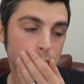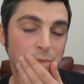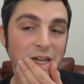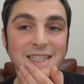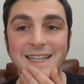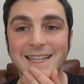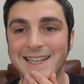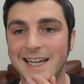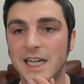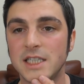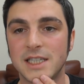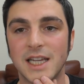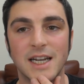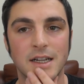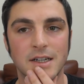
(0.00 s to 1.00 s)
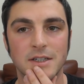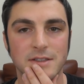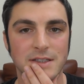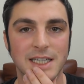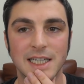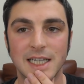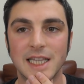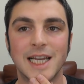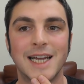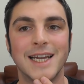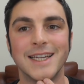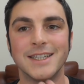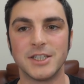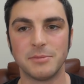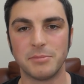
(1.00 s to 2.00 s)
Basically, I said I don't think at that
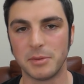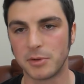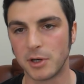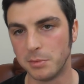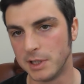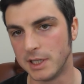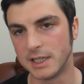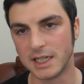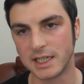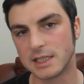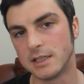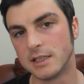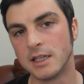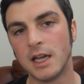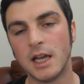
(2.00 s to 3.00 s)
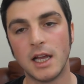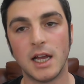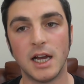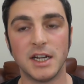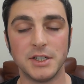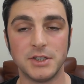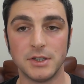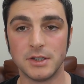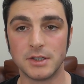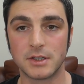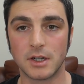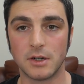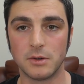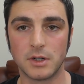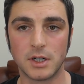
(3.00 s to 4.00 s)
age he'd be properly addicted and he should just
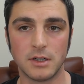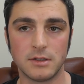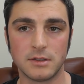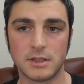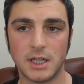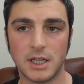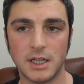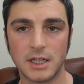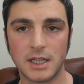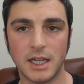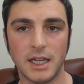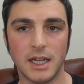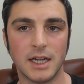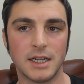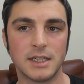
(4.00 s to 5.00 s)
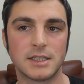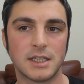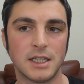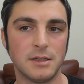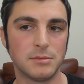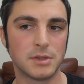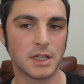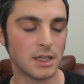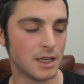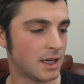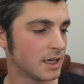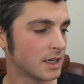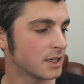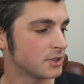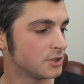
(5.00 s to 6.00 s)
go cold turkey. And it seems
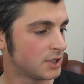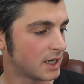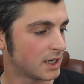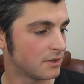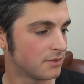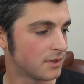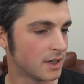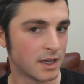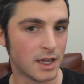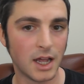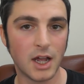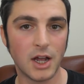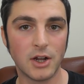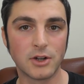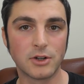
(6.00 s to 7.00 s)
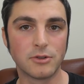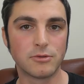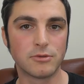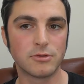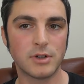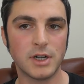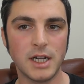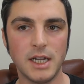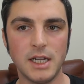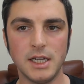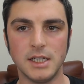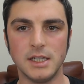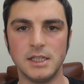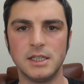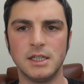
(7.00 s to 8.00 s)
like Jennifer
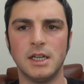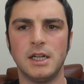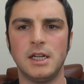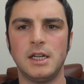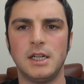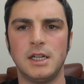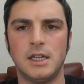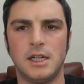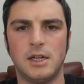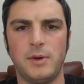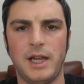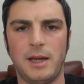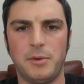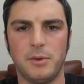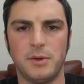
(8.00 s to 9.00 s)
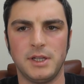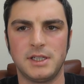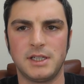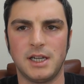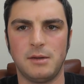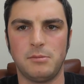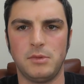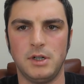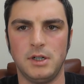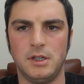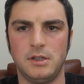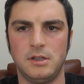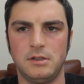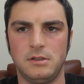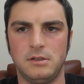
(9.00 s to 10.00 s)
agrees. Are we happy with this camera?
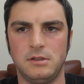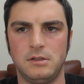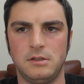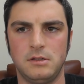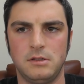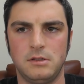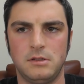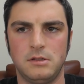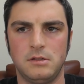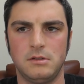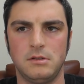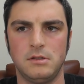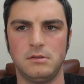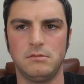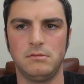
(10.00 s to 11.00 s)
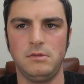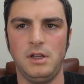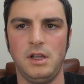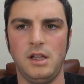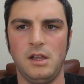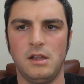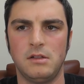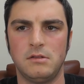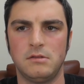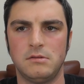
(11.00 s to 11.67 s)
Nah.